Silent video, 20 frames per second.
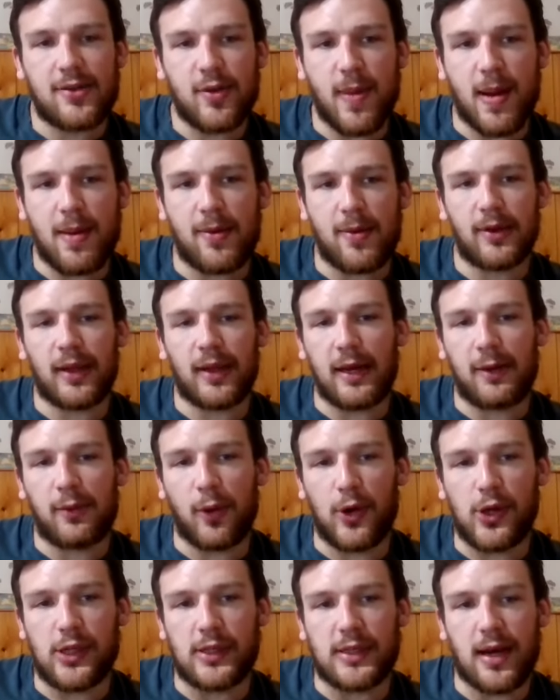Do you remember like
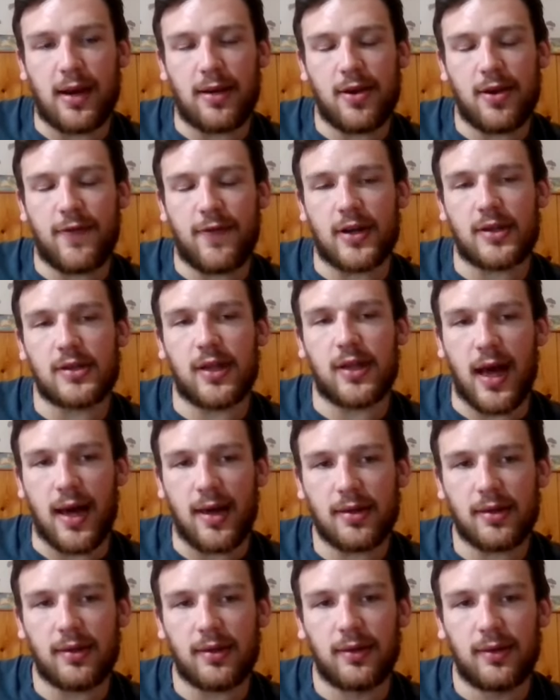what you did in your first
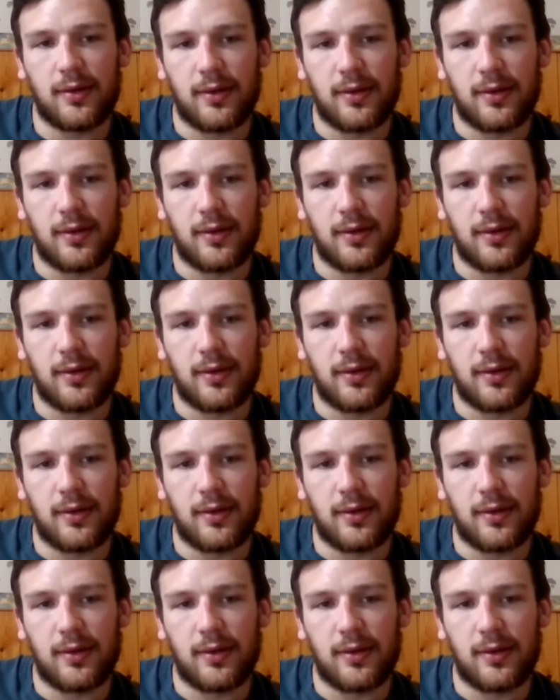class?